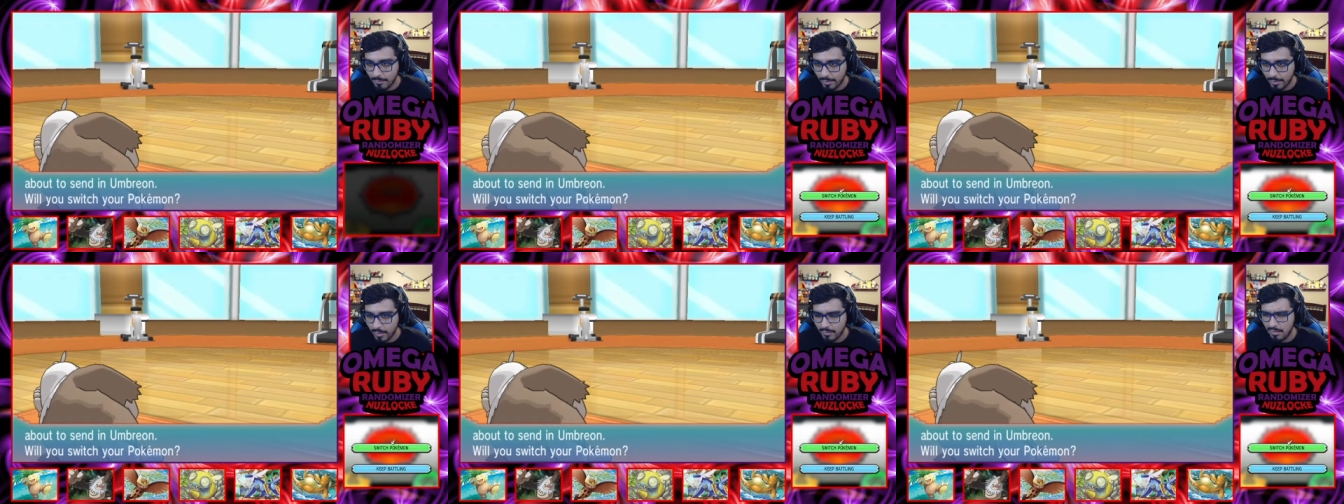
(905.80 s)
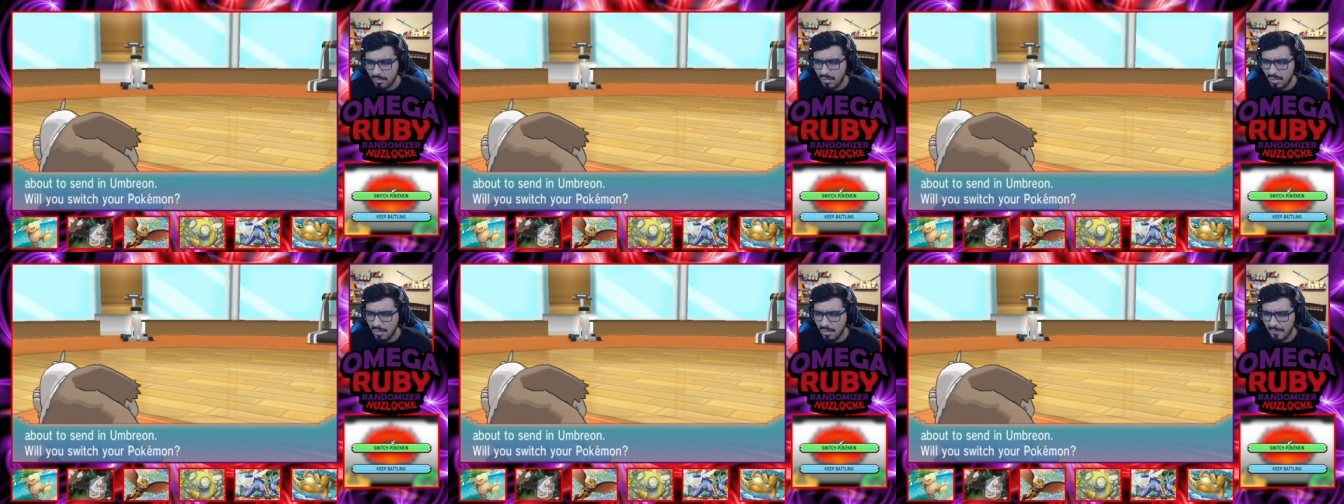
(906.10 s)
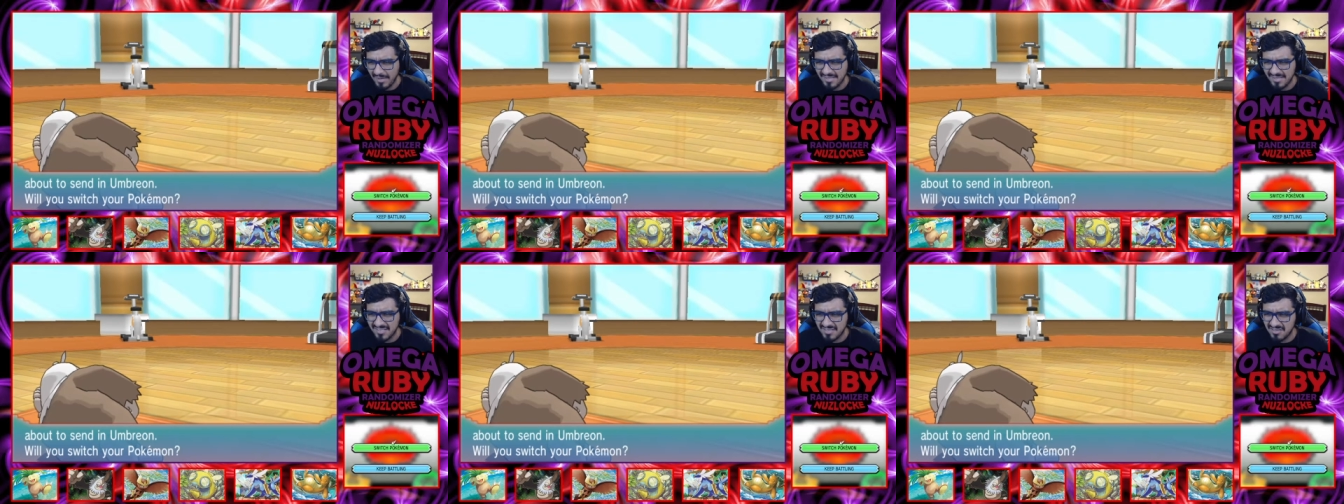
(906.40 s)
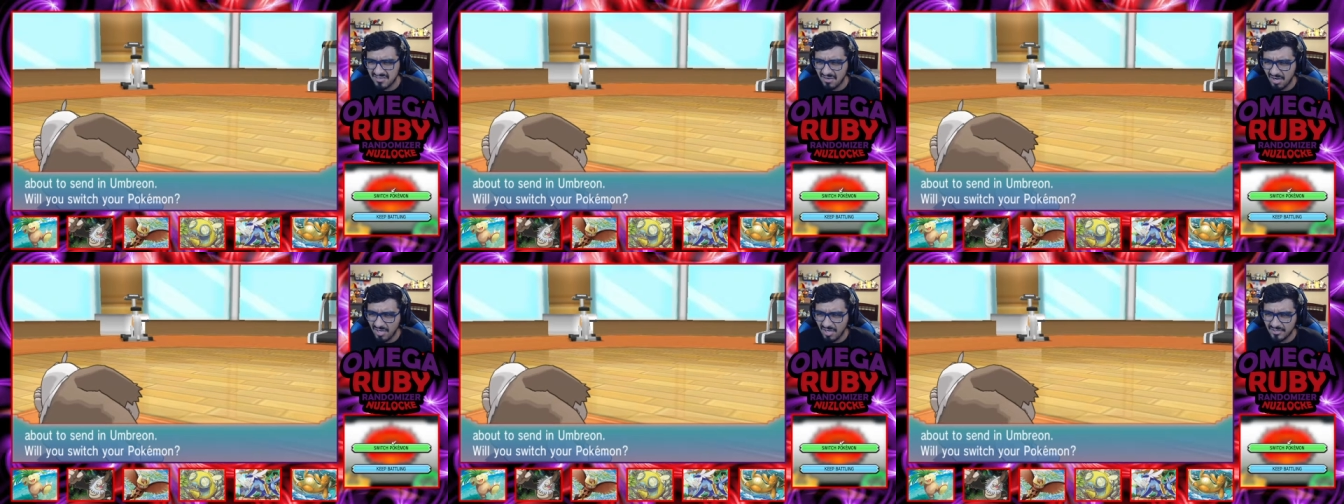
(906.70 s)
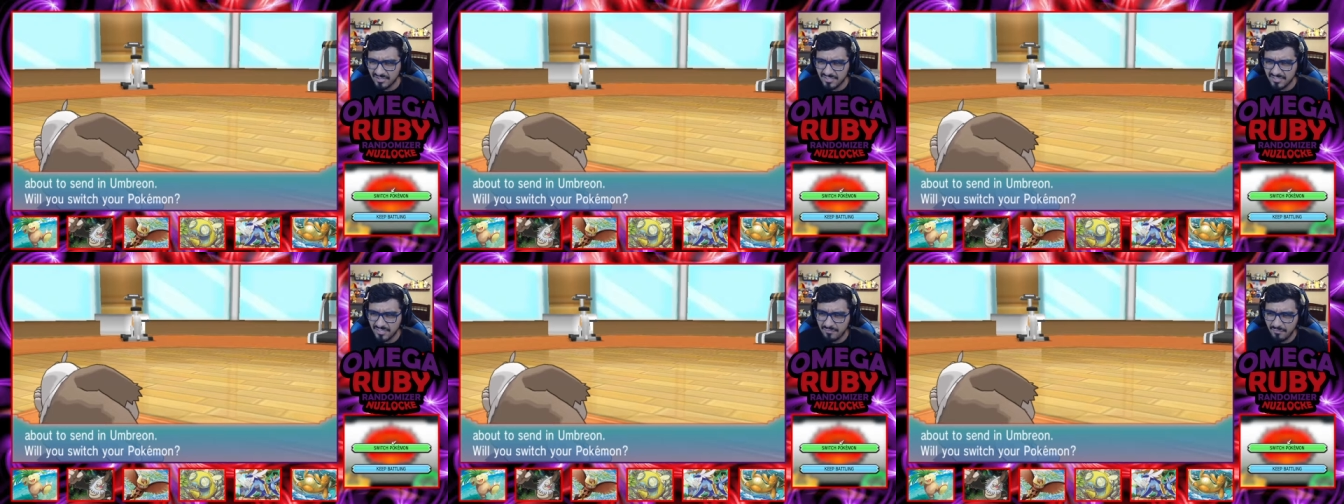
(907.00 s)
Oh my god,
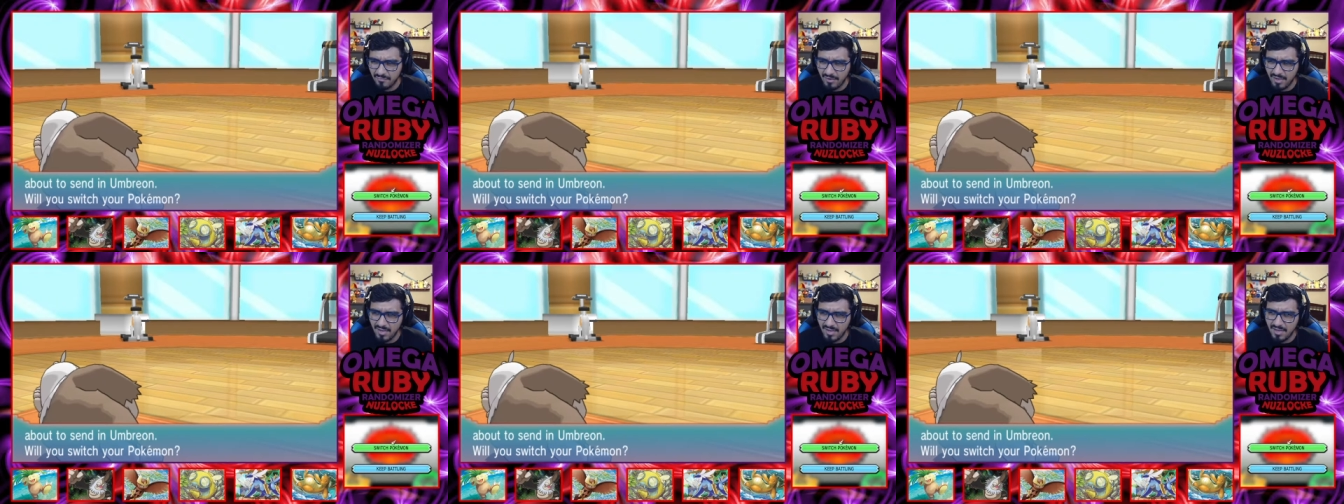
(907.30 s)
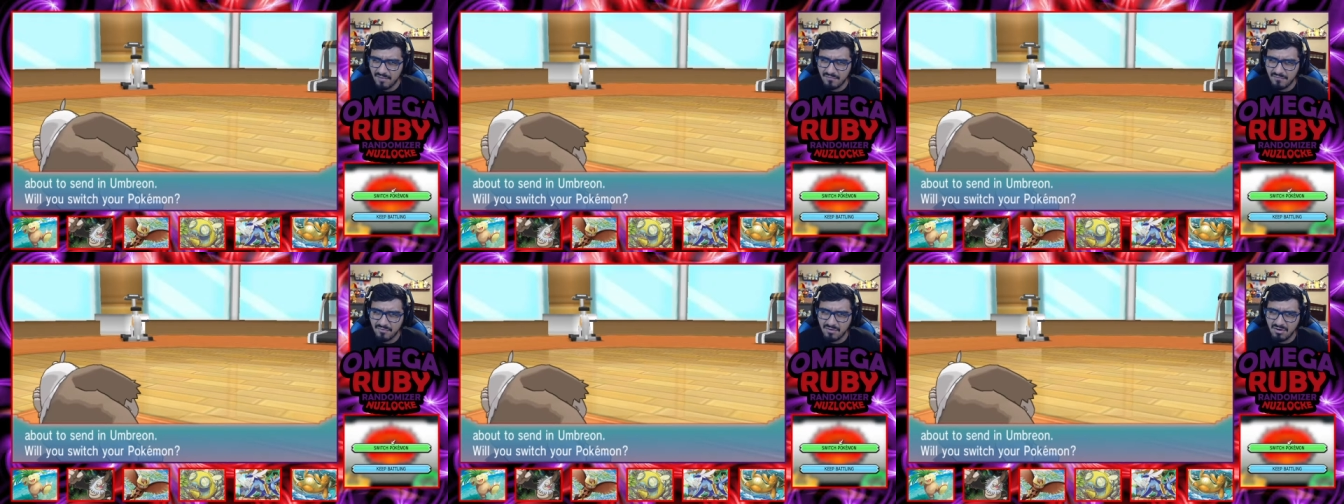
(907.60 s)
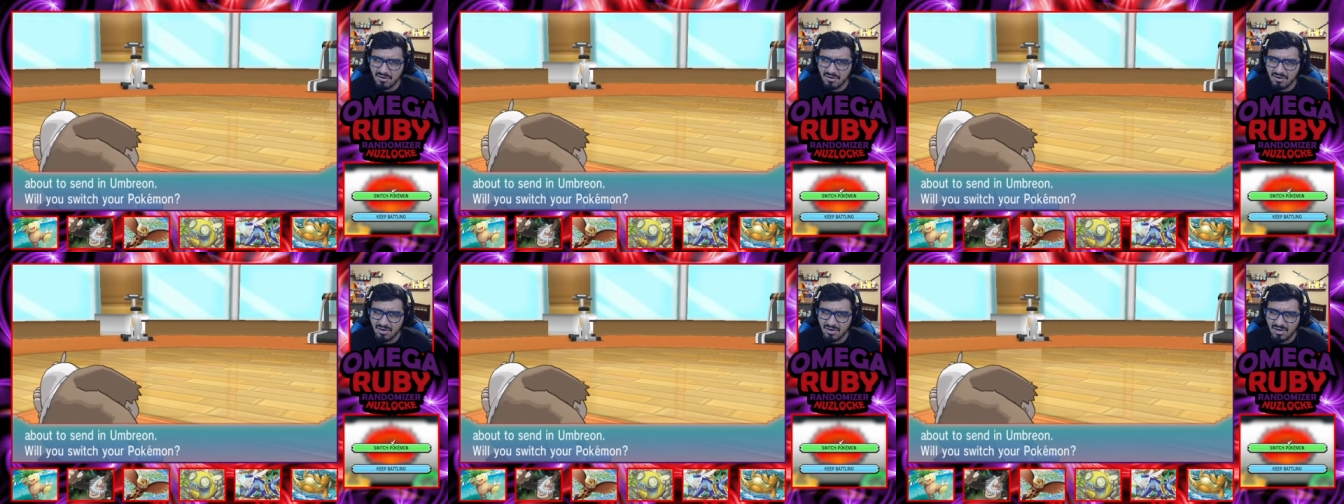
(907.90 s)
you're gonna take forever.